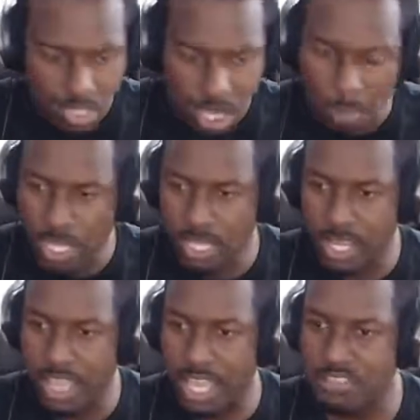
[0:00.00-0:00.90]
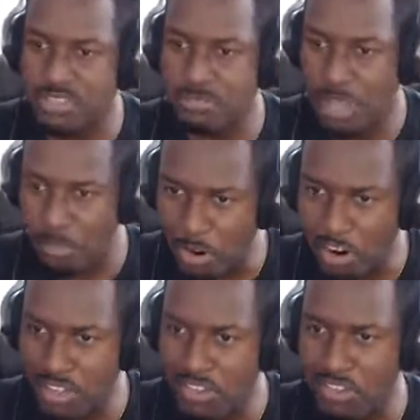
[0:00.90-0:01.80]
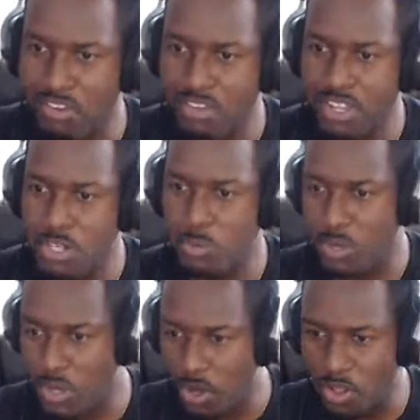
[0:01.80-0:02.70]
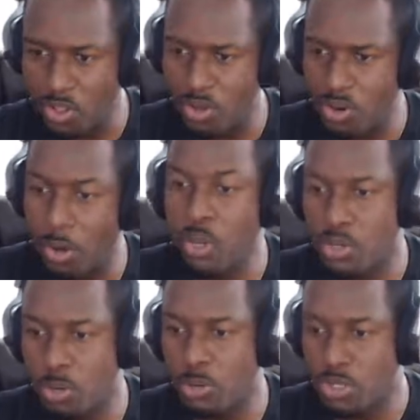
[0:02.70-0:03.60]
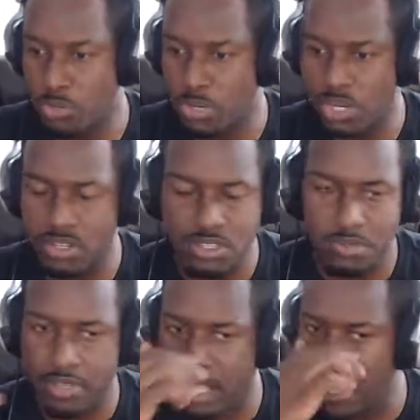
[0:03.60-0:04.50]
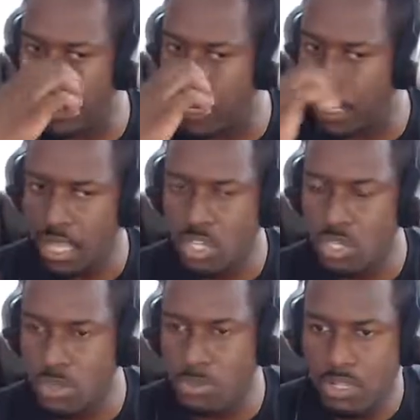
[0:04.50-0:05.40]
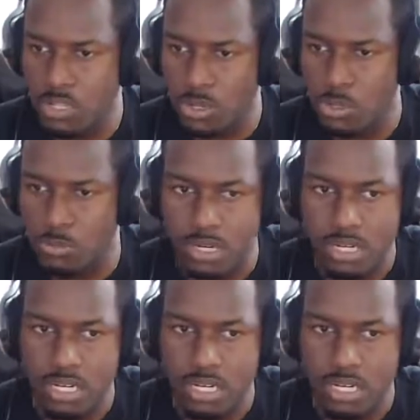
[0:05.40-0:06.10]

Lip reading: come in at the end of September, Supergirl, or October, Supergirl, something like that. Yeah, so Supergirl's October.